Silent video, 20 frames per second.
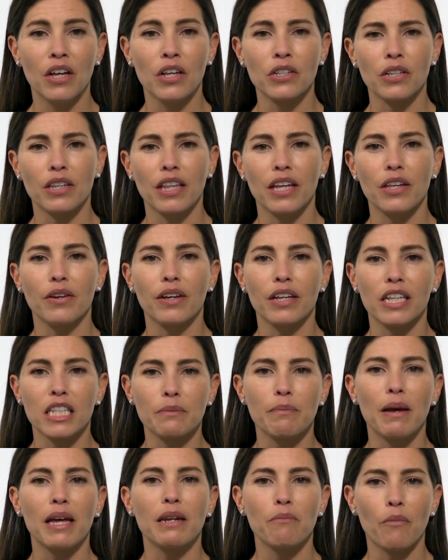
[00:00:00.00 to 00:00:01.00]
so that you can
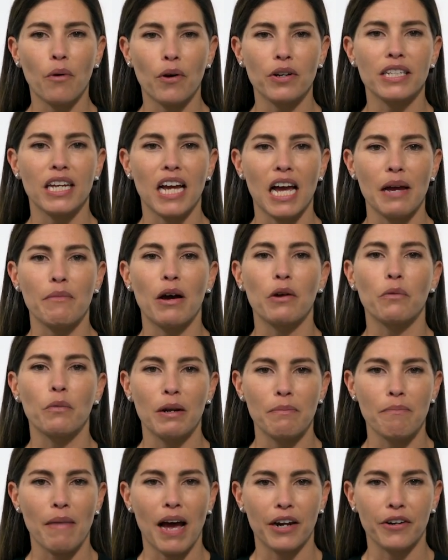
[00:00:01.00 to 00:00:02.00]
spend more time on
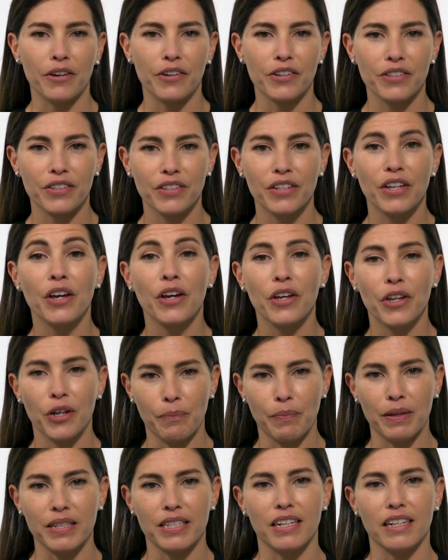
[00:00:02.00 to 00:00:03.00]
what matters,
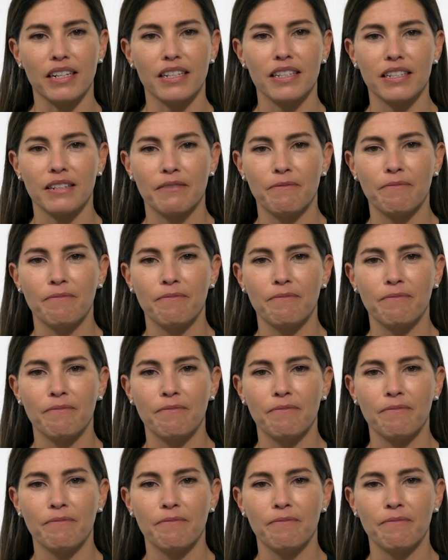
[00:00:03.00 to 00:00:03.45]
your business.